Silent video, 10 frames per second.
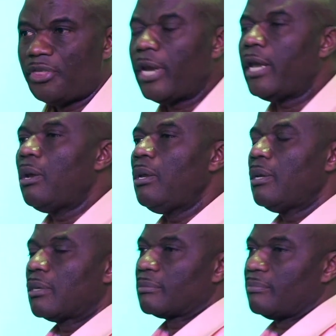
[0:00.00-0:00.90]

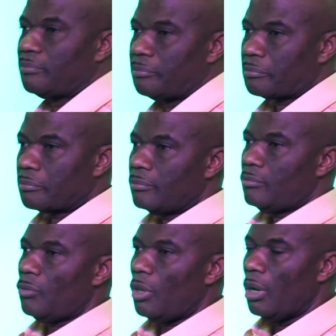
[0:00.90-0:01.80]
Three
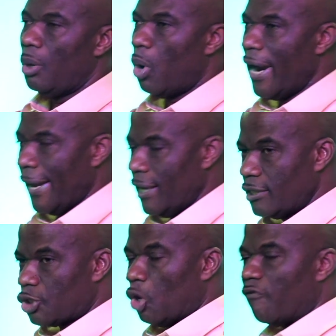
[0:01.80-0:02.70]

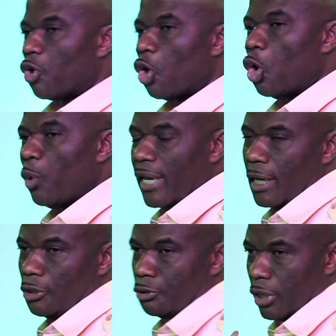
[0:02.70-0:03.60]
ways of
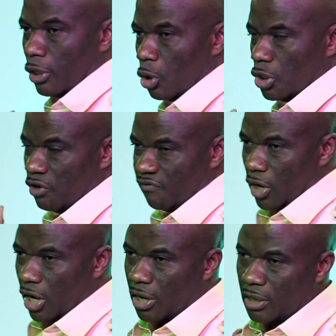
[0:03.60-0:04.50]
growing into the knowledge
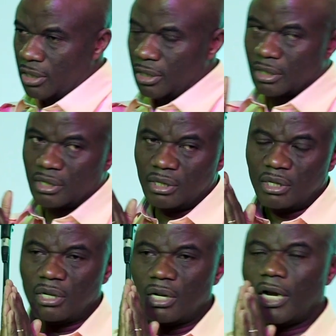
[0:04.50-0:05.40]
of God.
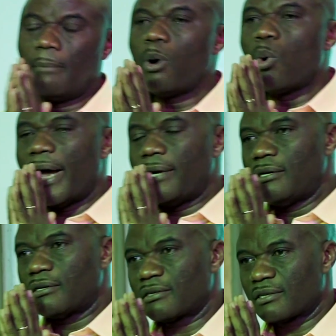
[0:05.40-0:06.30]
Number
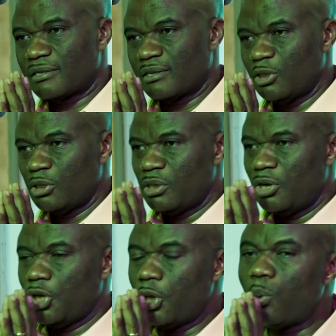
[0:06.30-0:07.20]
one,
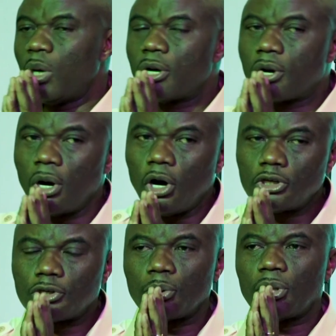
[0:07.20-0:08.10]
you will
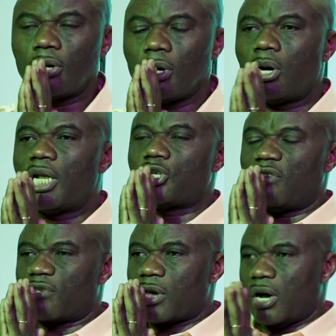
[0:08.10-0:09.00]
grow through the
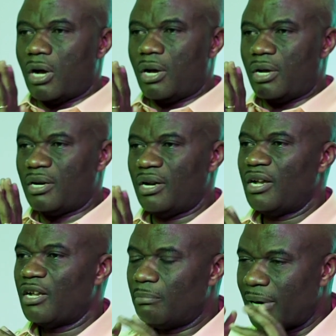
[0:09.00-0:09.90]
knowledge of God
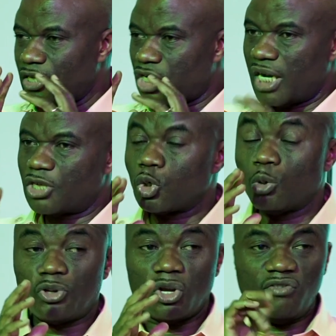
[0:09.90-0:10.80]
by
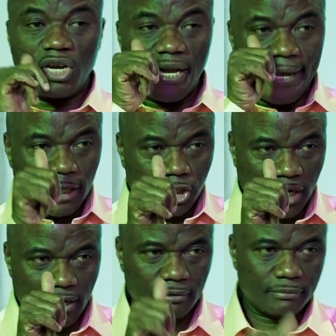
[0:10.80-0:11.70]
just observing
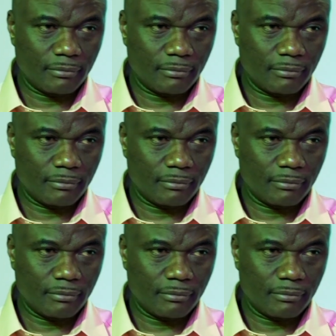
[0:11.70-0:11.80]
nature.